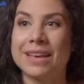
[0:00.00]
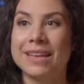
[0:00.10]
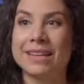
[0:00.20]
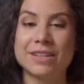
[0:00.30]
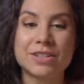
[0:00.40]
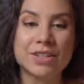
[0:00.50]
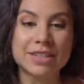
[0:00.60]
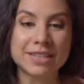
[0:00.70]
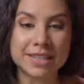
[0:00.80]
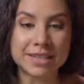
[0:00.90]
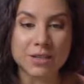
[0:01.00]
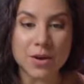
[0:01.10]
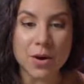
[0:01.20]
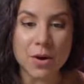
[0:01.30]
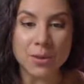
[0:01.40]
It adjusted its
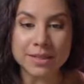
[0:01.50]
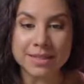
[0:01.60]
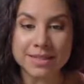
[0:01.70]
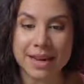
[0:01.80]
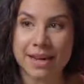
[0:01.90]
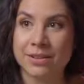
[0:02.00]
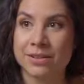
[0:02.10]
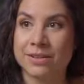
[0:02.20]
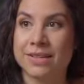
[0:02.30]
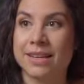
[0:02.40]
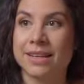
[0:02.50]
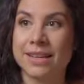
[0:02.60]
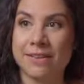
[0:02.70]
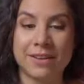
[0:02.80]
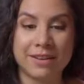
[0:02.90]
own styles
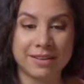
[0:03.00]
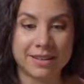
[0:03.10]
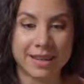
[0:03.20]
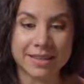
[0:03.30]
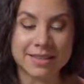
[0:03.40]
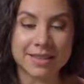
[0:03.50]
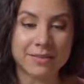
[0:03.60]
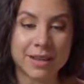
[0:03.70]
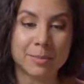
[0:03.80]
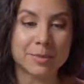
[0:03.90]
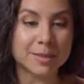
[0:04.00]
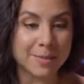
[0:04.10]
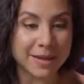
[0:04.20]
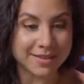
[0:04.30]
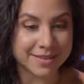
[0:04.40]
given its available
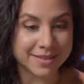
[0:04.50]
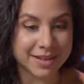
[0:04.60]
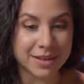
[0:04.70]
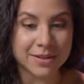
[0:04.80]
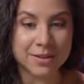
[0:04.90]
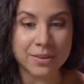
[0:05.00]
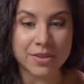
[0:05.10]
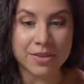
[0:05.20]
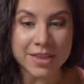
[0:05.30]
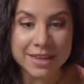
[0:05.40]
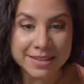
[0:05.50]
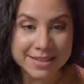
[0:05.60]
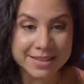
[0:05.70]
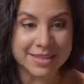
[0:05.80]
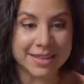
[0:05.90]
space. So
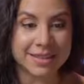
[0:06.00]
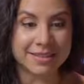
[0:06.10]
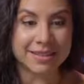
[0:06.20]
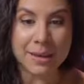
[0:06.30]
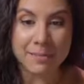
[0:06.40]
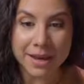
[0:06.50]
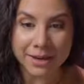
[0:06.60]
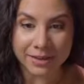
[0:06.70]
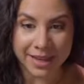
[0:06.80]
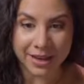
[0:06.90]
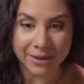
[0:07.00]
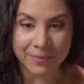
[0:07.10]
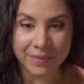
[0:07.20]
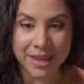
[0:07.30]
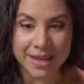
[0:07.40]
this is a micro layout.
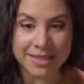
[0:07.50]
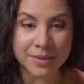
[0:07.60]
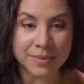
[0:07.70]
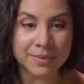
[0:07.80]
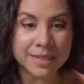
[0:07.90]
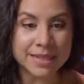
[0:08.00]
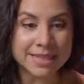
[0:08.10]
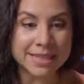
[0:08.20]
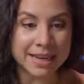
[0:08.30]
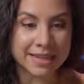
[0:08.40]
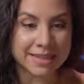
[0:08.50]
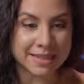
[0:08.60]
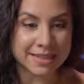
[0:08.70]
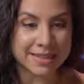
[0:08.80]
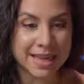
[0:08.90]
As I resize
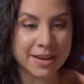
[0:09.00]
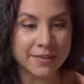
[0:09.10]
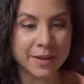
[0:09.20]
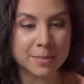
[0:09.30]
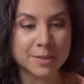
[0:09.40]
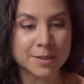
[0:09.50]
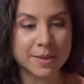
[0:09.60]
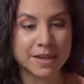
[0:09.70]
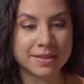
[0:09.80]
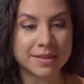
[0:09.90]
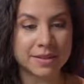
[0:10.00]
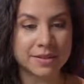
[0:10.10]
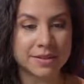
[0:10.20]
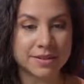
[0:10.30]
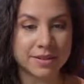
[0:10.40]
this, that available space is
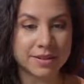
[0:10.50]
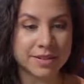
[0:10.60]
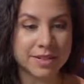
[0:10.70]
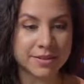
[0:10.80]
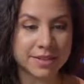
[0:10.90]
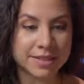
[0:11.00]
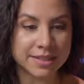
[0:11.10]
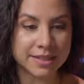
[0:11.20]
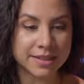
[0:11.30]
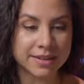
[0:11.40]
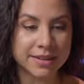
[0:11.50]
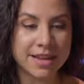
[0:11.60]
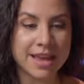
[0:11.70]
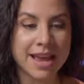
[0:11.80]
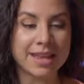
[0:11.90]
going to start decreasing here.
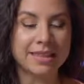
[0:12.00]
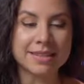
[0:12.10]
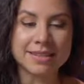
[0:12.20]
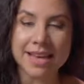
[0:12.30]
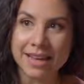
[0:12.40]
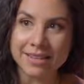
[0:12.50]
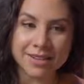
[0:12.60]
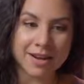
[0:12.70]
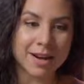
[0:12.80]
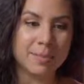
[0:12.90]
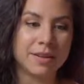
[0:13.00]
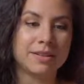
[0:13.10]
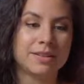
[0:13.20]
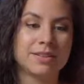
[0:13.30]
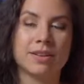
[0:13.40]
And this Add to Cart
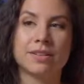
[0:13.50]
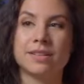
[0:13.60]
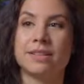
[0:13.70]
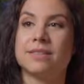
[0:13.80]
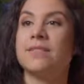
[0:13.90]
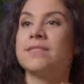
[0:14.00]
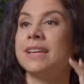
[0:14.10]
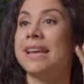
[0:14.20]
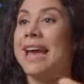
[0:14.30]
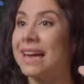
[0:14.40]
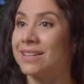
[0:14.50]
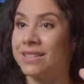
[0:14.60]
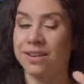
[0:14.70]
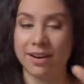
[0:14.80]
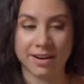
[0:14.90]
button starts, instead of saying Add
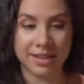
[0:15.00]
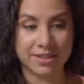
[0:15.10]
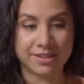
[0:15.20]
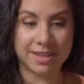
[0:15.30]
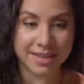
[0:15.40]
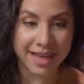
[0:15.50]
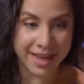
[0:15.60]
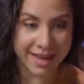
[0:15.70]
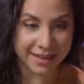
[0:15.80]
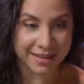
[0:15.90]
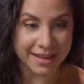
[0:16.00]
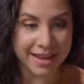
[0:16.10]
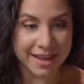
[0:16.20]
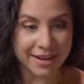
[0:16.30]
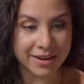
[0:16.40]
to Cart, it just says Add.
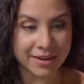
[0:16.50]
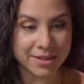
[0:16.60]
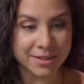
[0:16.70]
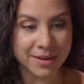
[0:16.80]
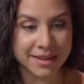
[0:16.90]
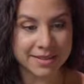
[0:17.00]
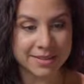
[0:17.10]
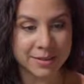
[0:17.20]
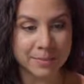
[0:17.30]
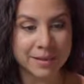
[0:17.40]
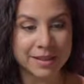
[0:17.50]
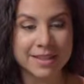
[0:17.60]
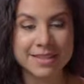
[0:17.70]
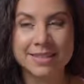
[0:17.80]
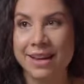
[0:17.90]
And it also has a little
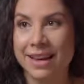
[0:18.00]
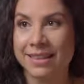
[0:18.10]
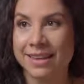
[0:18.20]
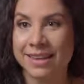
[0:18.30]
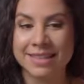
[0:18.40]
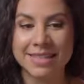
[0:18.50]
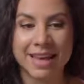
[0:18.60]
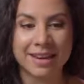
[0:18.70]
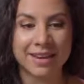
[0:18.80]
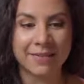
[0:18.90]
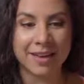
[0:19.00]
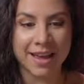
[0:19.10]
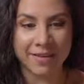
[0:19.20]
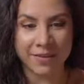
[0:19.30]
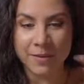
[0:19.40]
plus sign that gets added if I
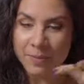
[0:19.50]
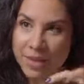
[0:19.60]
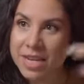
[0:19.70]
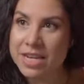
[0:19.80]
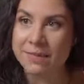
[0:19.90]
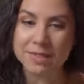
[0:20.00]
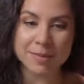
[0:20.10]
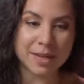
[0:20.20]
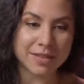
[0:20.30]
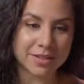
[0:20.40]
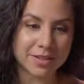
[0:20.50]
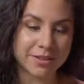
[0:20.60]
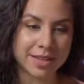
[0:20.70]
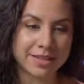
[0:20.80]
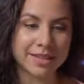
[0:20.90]
have enough space to
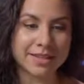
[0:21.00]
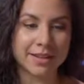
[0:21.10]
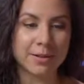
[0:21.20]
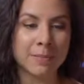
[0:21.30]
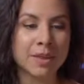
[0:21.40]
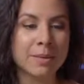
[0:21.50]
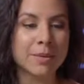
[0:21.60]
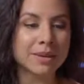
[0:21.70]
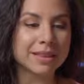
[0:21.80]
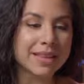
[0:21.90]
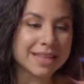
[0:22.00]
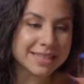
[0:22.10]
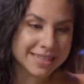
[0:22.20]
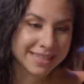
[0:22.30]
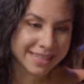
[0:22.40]
show that detail. But with
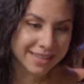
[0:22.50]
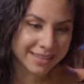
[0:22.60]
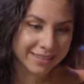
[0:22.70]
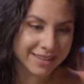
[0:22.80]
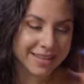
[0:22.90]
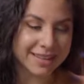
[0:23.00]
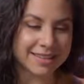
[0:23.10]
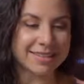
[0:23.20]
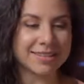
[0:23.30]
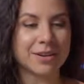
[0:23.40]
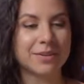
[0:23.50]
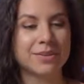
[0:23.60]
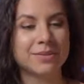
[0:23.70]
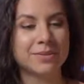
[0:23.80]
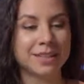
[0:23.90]
less detail, this is going
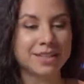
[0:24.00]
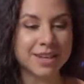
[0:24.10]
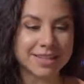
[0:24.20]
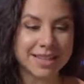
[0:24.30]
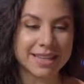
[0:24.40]
to readjust.